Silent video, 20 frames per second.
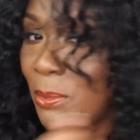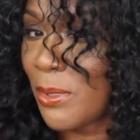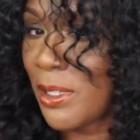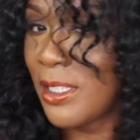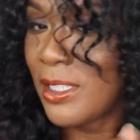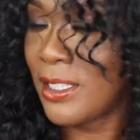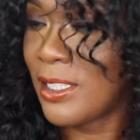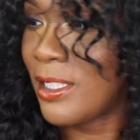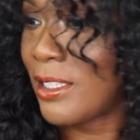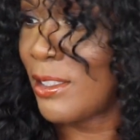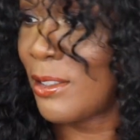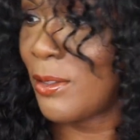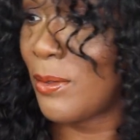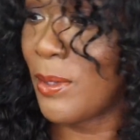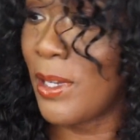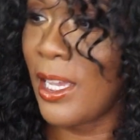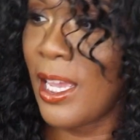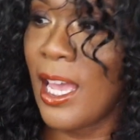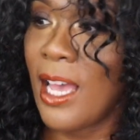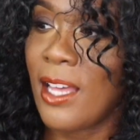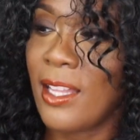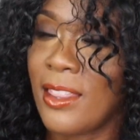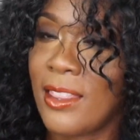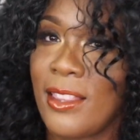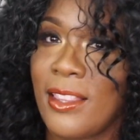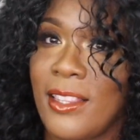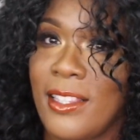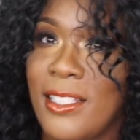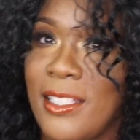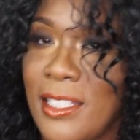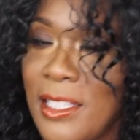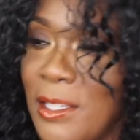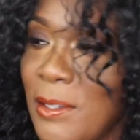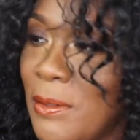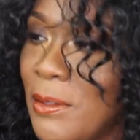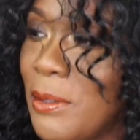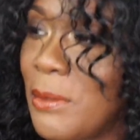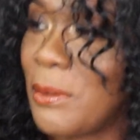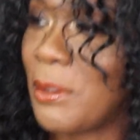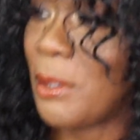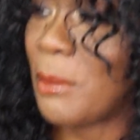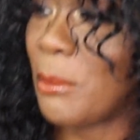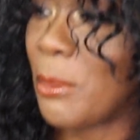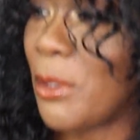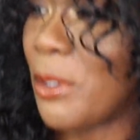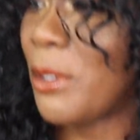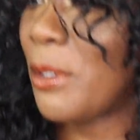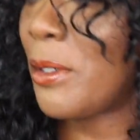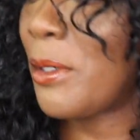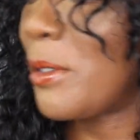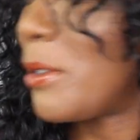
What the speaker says: Brushed this little wig out. It's a cute little number.